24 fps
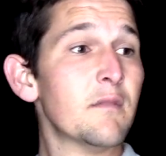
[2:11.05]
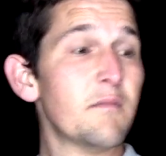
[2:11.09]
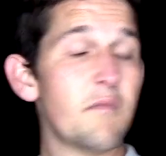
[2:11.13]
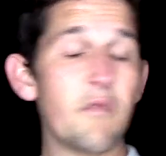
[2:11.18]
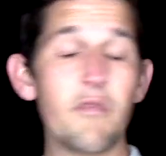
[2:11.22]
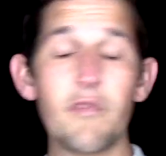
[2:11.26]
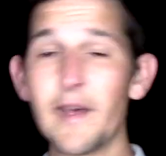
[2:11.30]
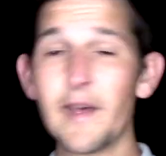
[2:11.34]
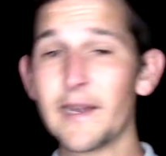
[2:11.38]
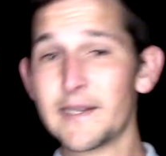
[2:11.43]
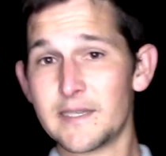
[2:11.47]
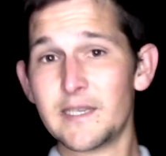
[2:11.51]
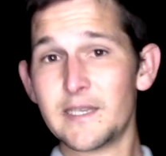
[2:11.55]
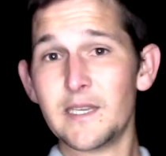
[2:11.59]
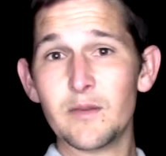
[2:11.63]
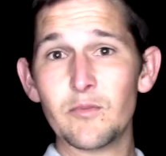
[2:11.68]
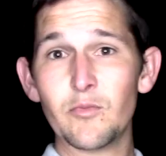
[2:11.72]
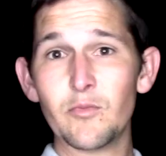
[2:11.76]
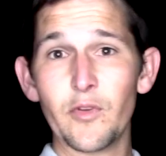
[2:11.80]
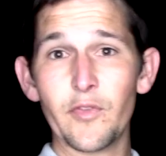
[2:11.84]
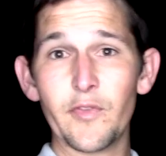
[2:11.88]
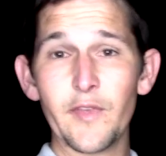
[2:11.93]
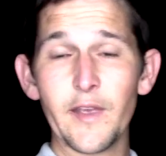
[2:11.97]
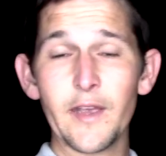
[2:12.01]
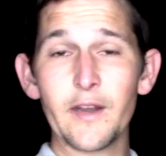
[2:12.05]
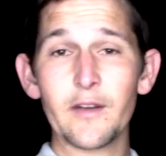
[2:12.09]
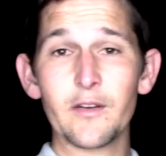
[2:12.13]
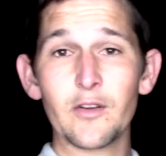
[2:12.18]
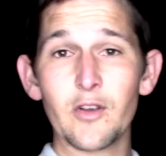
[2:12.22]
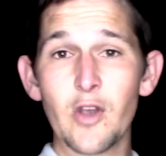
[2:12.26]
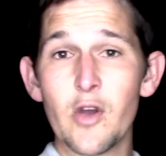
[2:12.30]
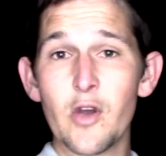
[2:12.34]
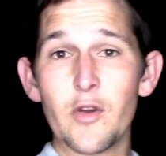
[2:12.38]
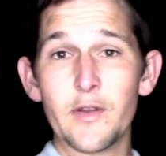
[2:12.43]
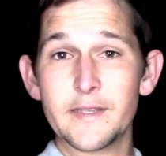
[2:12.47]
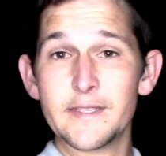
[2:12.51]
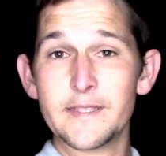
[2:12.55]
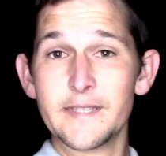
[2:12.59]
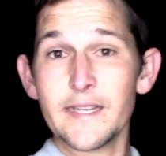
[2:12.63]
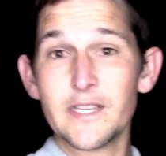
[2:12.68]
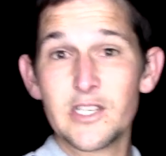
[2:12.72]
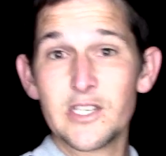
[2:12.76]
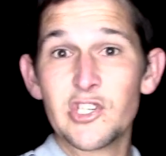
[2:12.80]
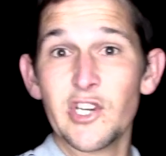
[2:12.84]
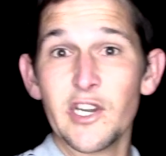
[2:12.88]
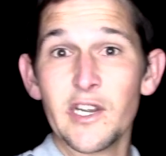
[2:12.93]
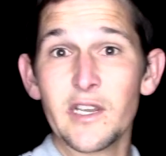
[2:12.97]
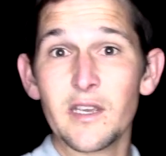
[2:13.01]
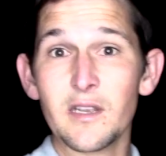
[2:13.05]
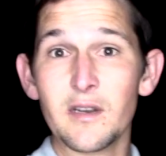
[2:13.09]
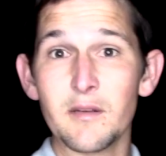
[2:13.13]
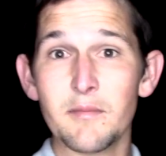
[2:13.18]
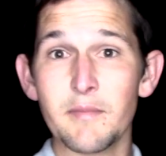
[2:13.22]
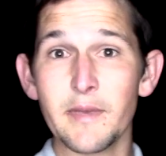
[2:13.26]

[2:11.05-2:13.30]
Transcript: That team would then go and sense check it